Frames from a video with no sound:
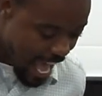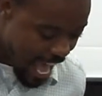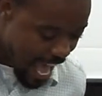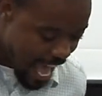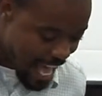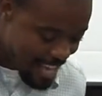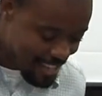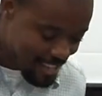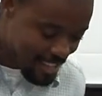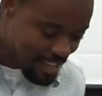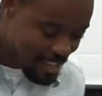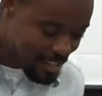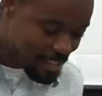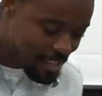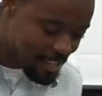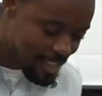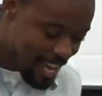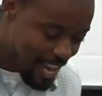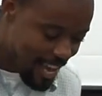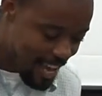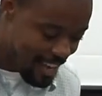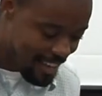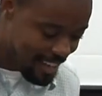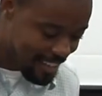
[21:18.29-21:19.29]
As it is
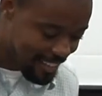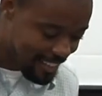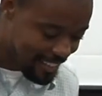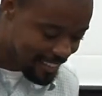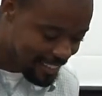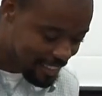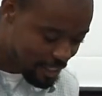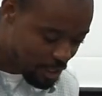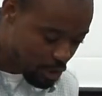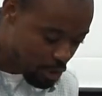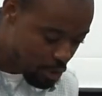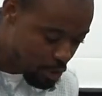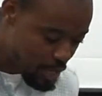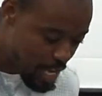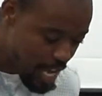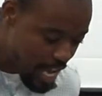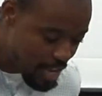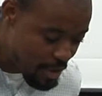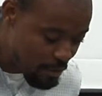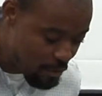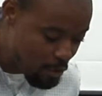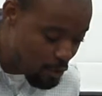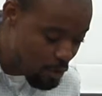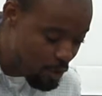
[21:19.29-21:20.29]
said,
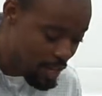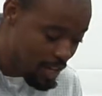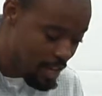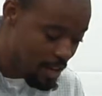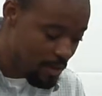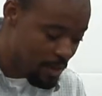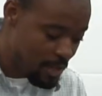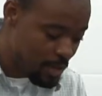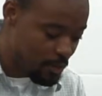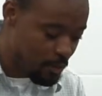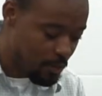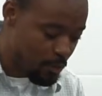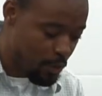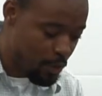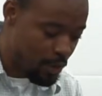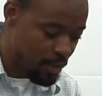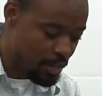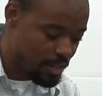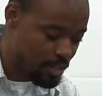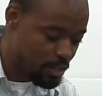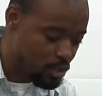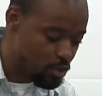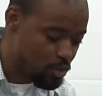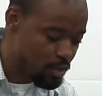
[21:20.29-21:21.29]
Today, if you hear his
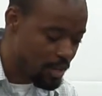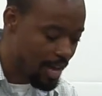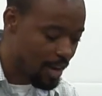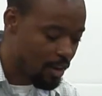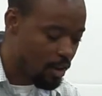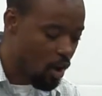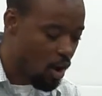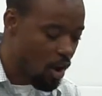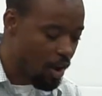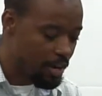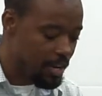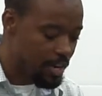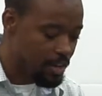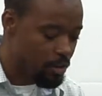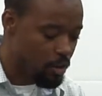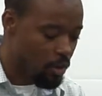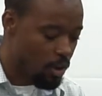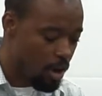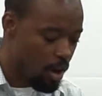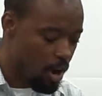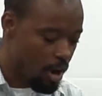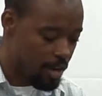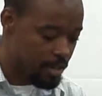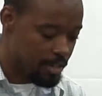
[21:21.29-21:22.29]
voice, do not harden your
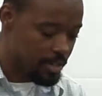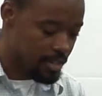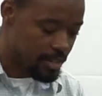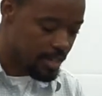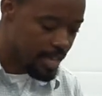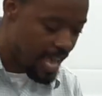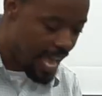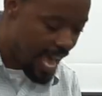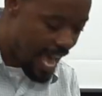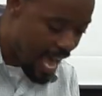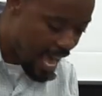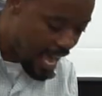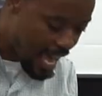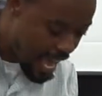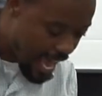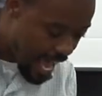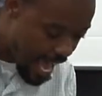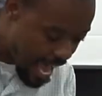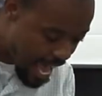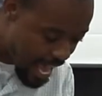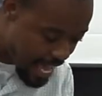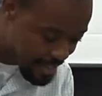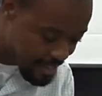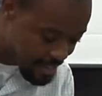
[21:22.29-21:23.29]
hearts
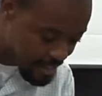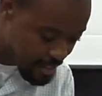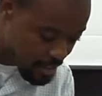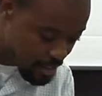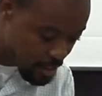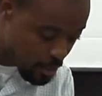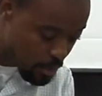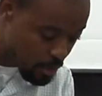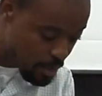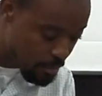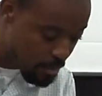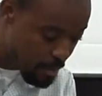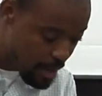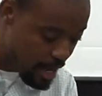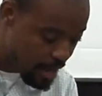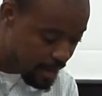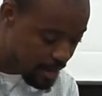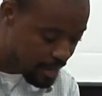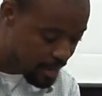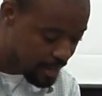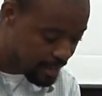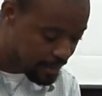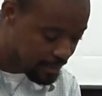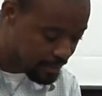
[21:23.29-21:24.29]
as in the
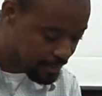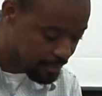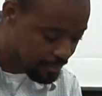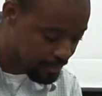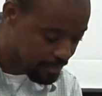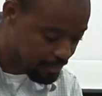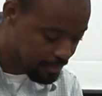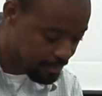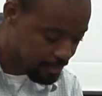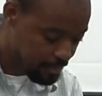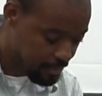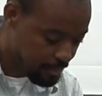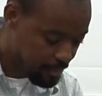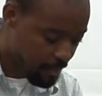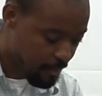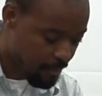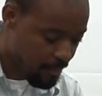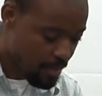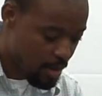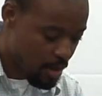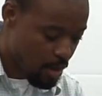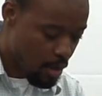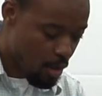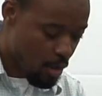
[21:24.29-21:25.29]
rebellion.
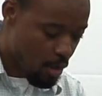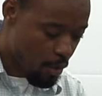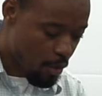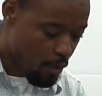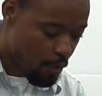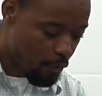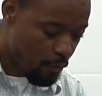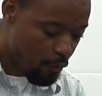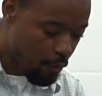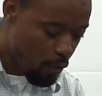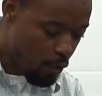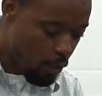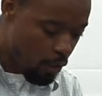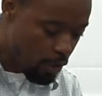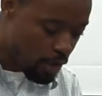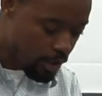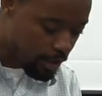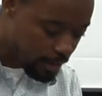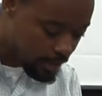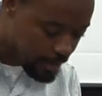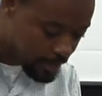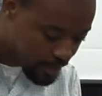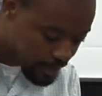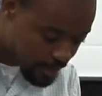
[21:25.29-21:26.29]
For